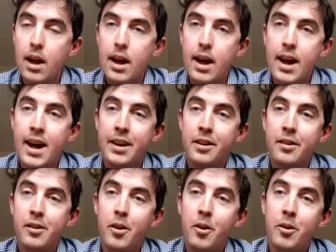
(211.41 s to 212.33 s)
And
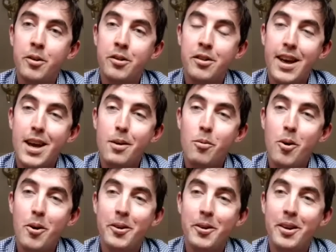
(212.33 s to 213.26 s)
on day
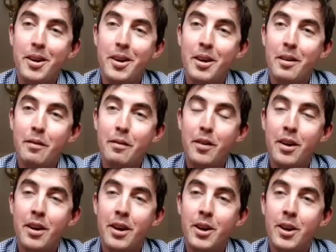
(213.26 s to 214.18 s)
one of
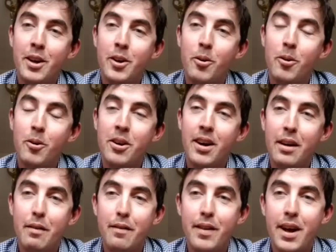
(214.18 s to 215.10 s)
uh, York, I
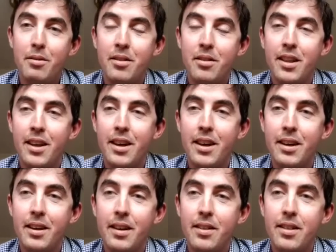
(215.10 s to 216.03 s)
found the,
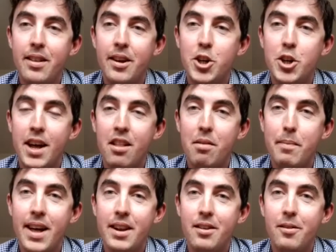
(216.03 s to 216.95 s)
the jazz
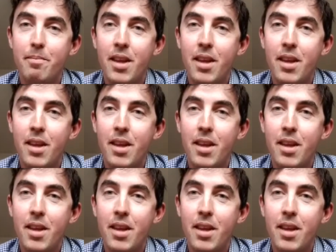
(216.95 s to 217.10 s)
band